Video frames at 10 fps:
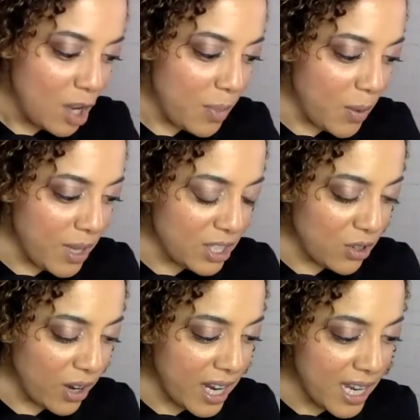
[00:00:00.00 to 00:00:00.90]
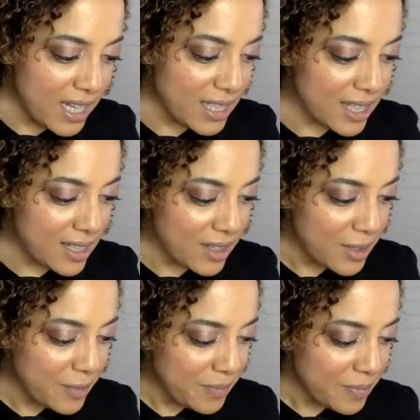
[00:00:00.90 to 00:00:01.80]
But what's great
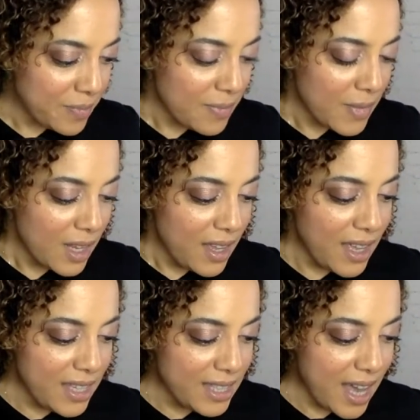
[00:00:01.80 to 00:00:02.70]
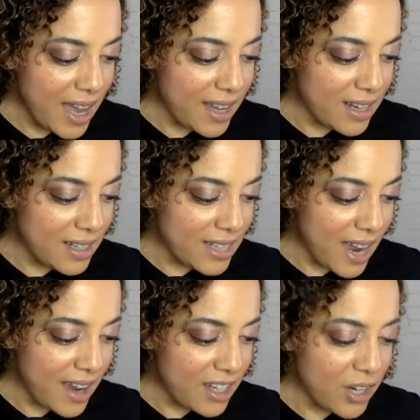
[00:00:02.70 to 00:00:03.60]
is that,
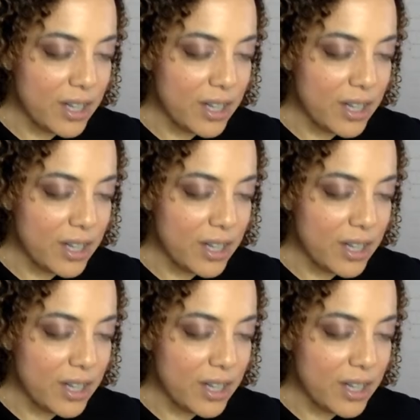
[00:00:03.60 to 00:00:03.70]
yeah, your